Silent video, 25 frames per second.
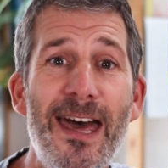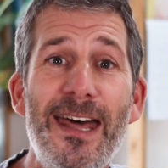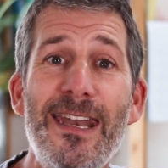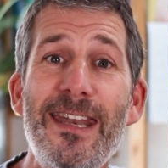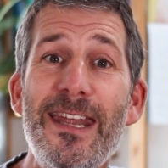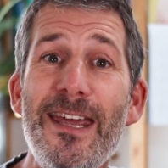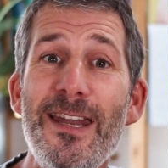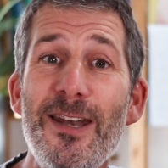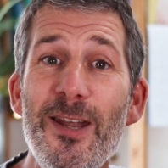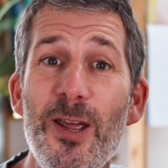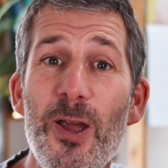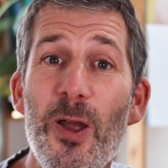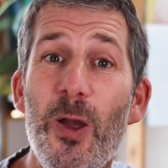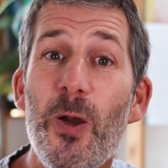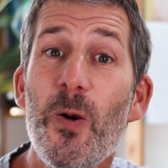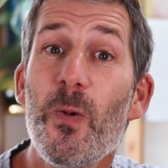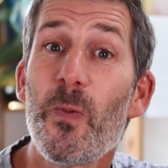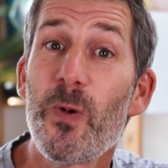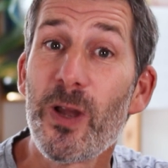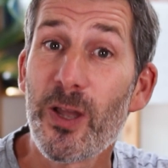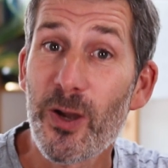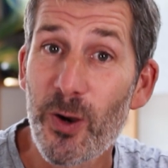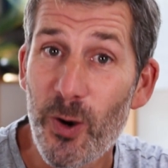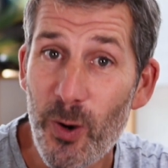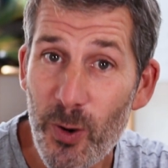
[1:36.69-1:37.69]
And then
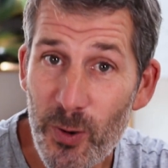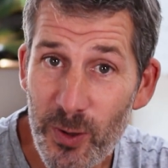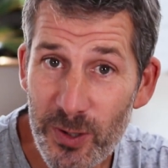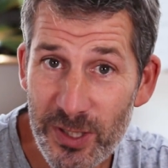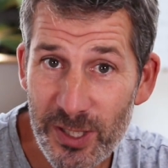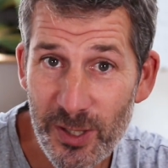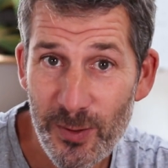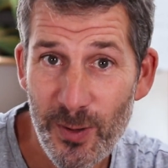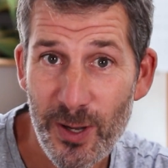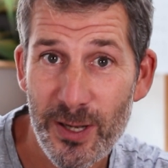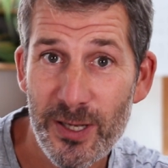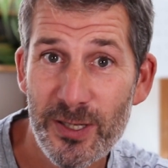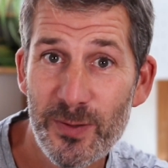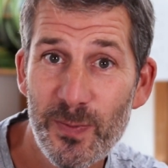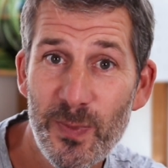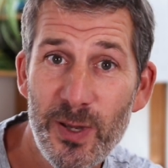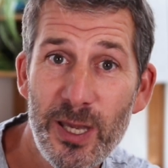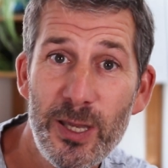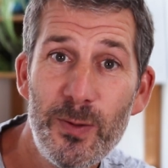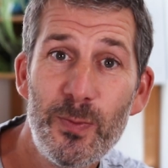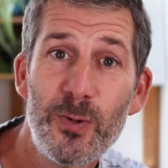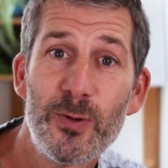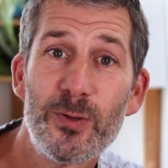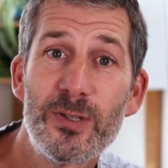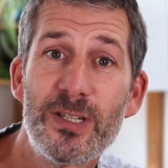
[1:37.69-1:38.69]
we also asked
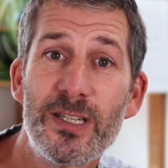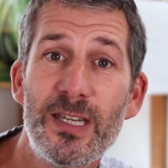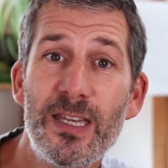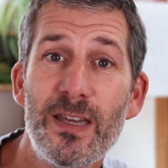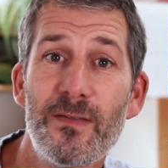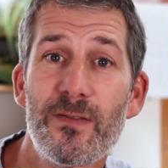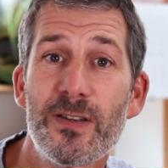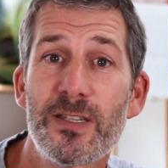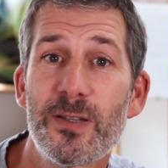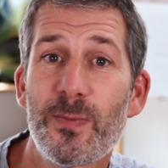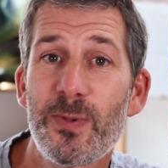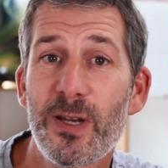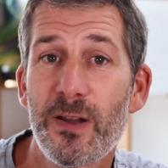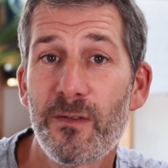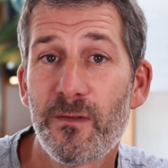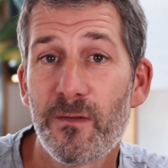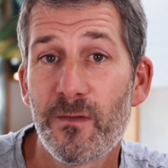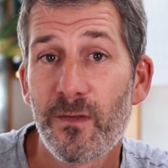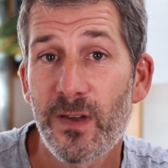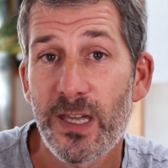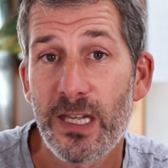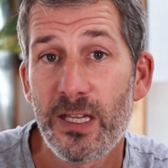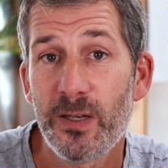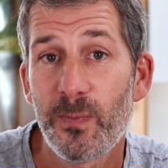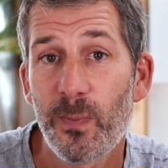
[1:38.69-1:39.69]
people to give us a bit of
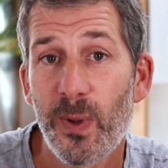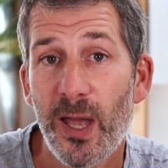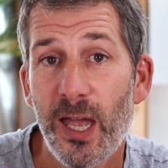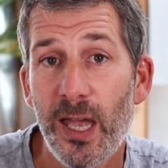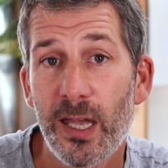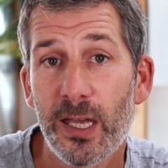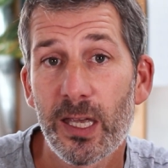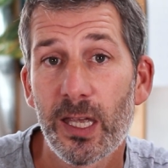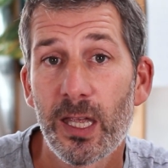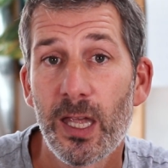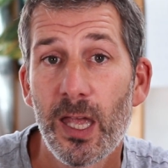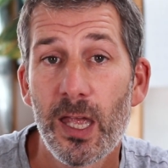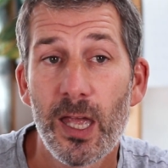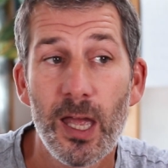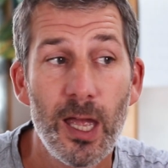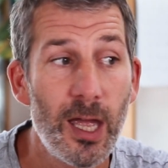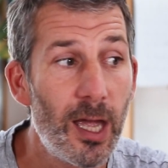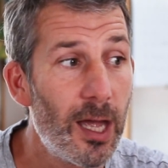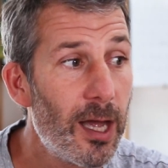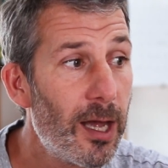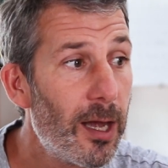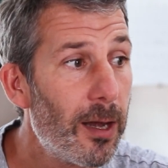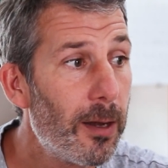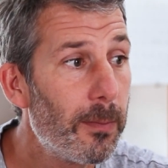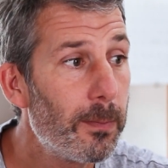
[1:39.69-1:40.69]
feedback
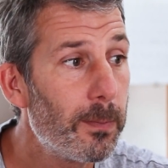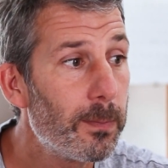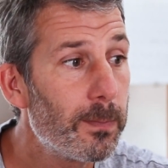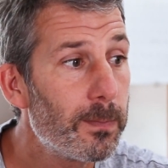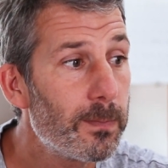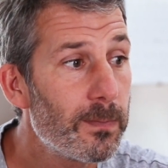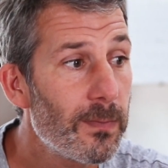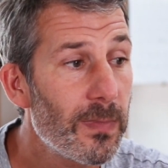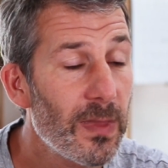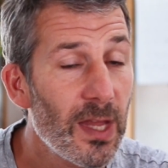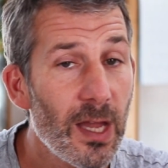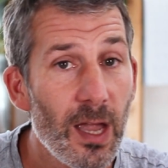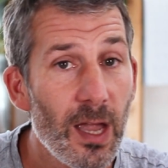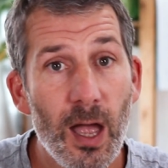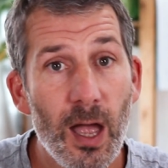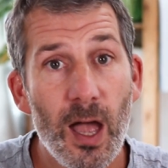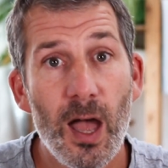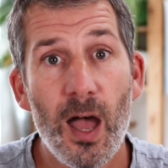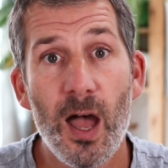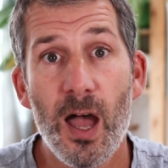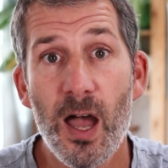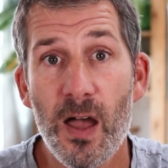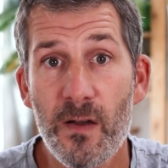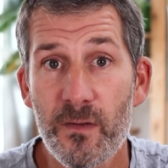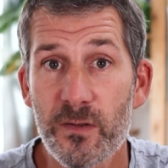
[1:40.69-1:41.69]
um,
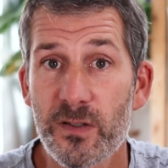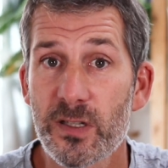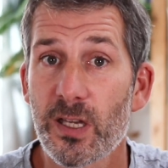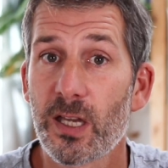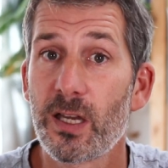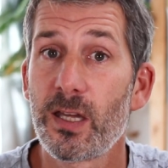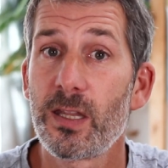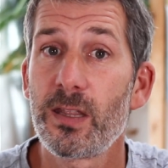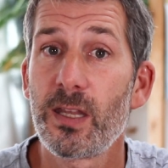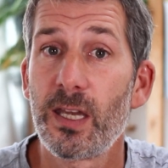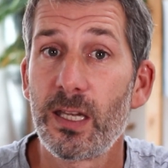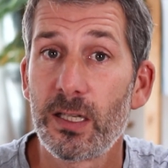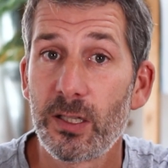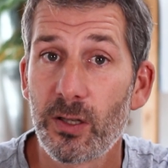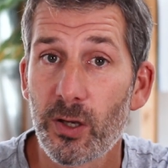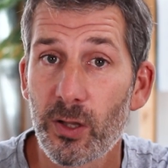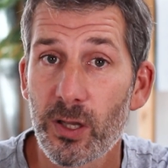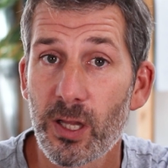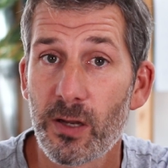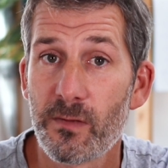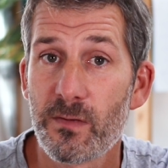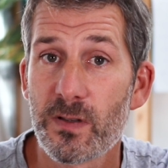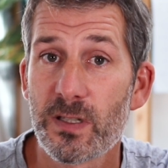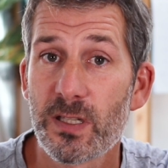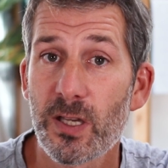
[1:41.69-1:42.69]
after they'd got
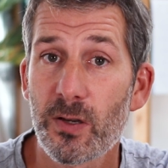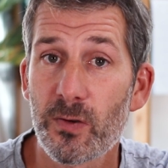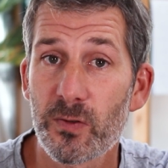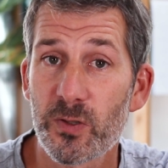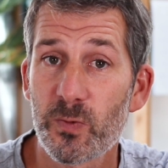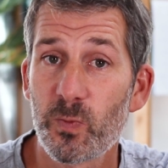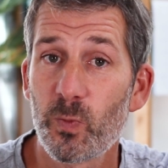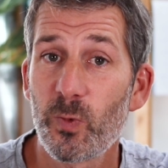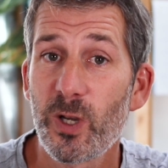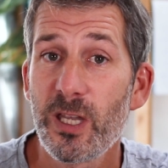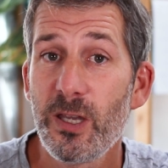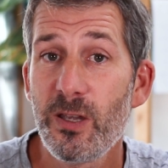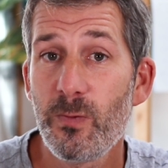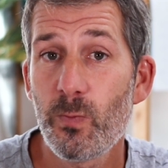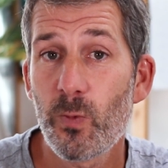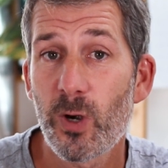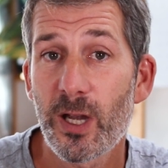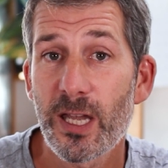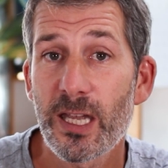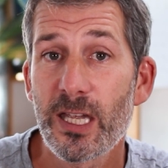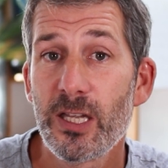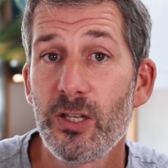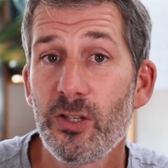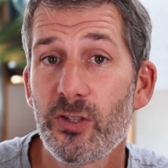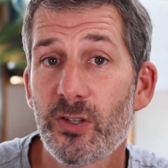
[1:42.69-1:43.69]
their results. We were
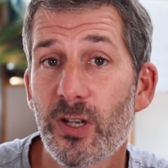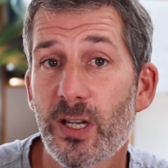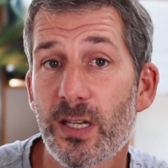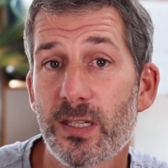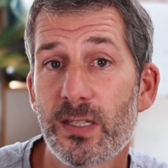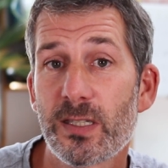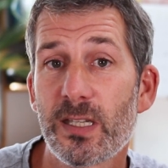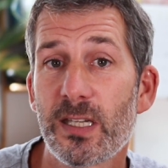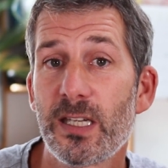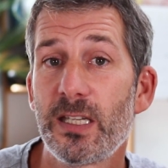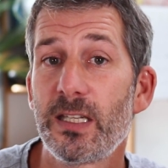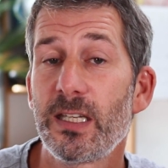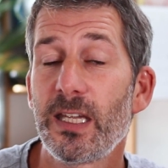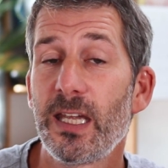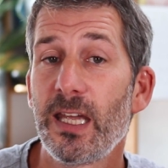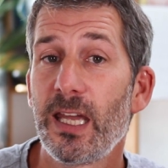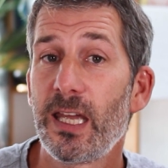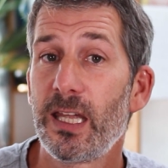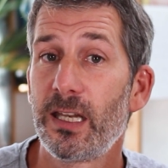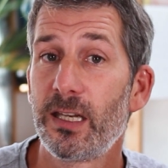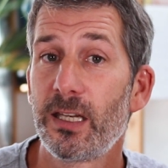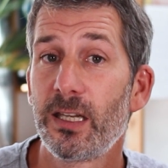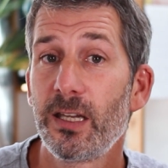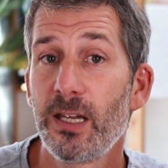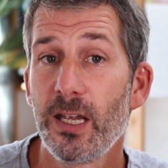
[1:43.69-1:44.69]
interested
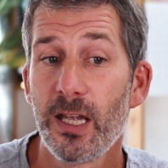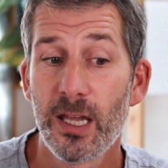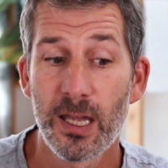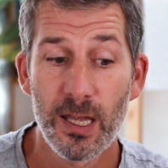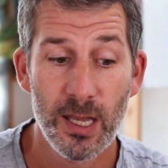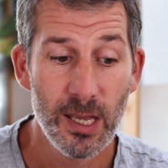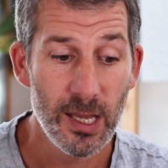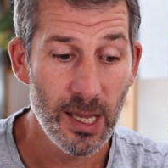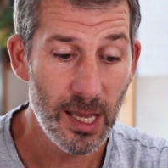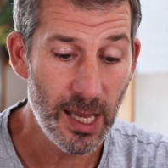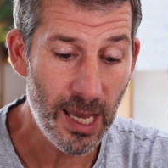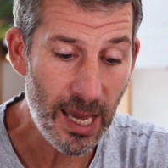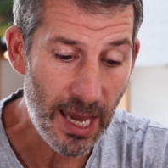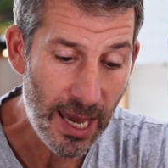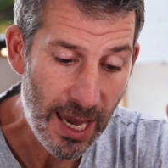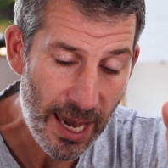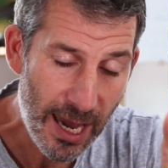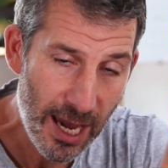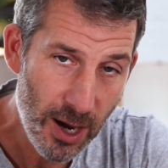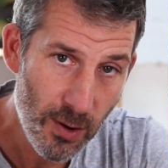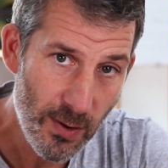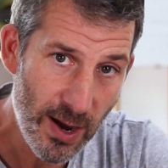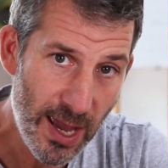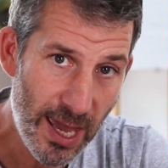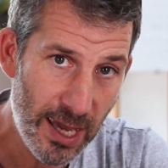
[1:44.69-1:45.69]
in
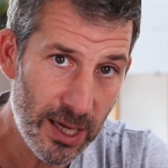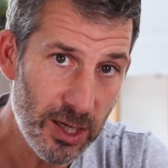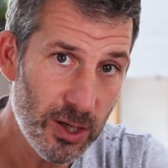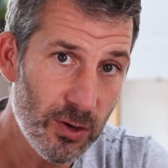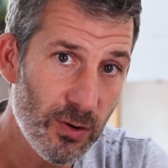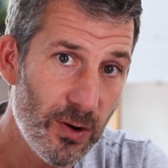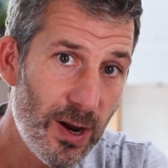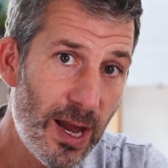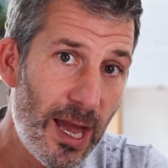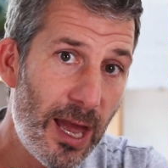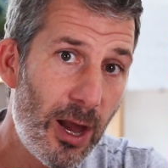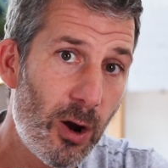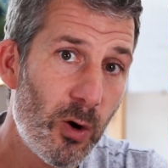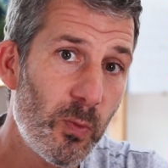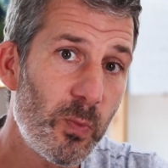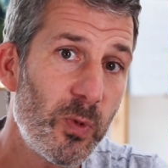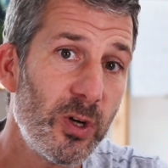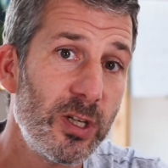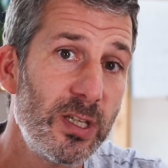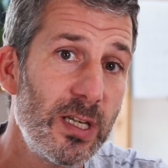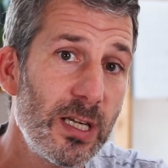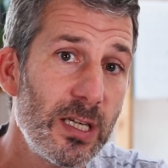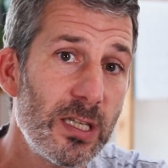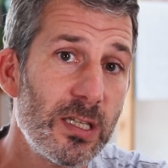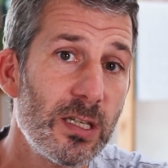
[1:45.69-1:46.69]
how accurate our
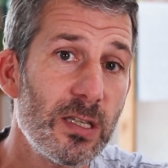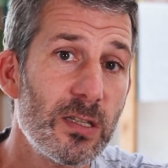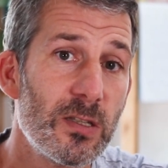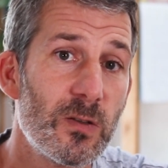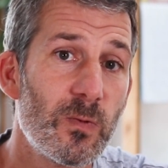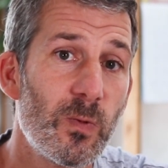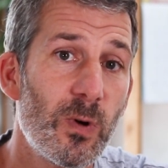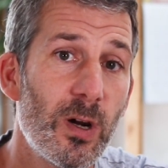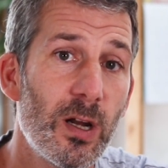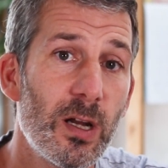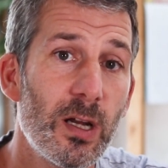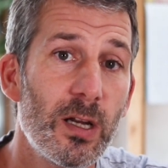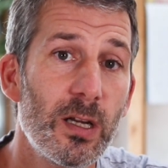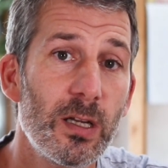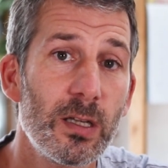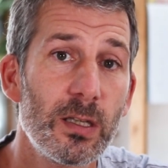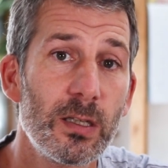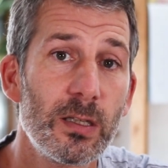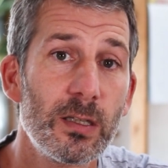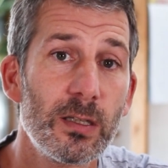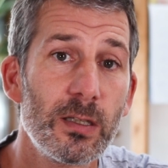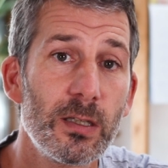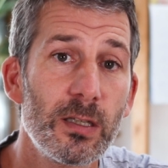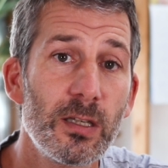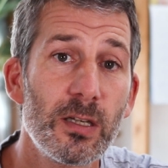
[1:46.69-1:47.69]
predictions were
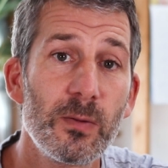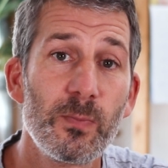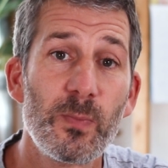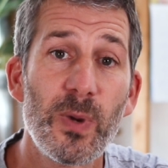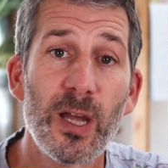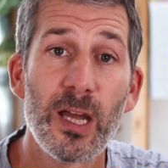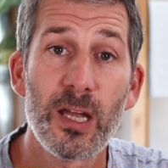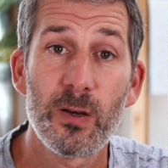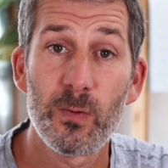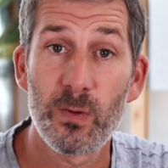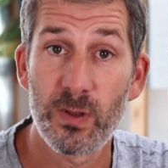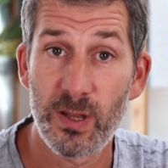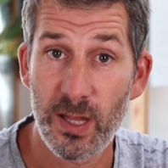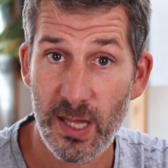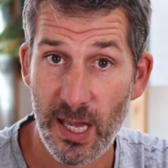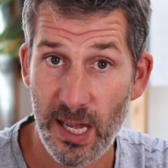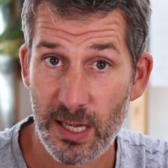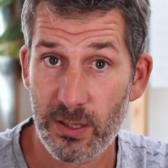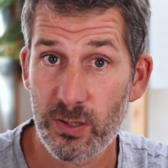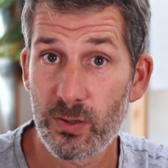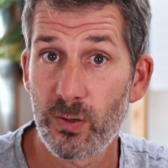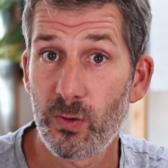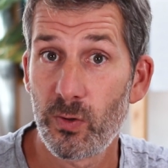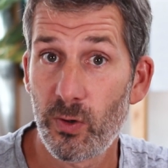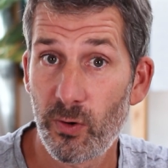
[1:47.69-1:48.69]
compared with the
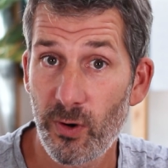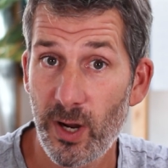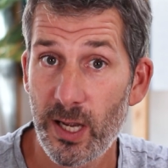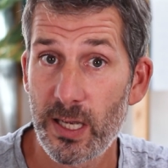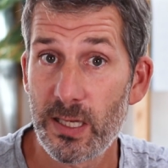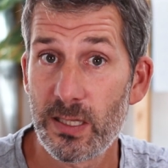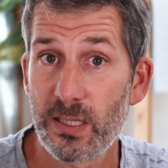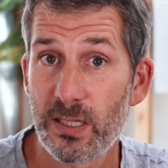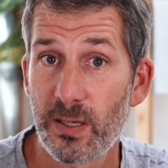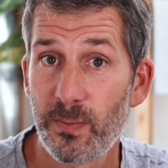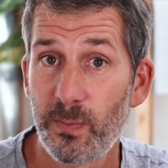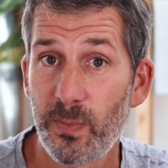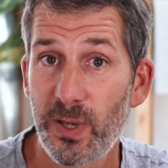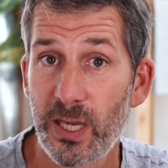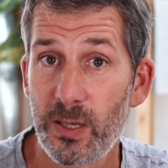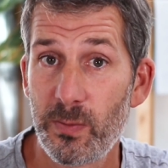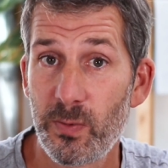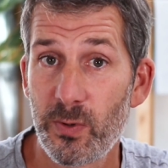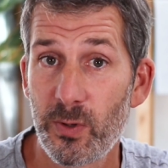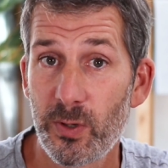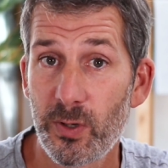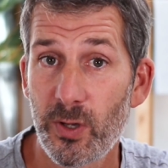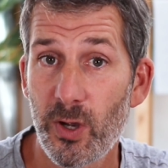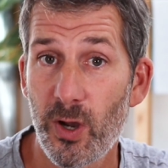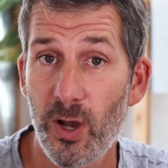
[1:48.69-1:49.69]
actual grades that
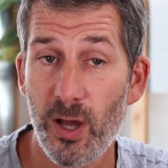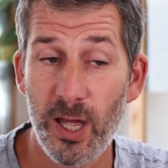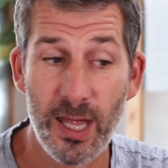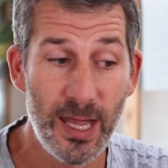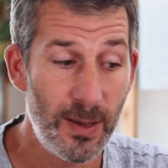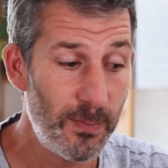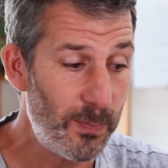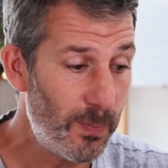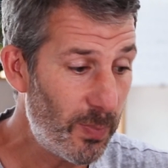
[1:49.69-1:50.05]
people got.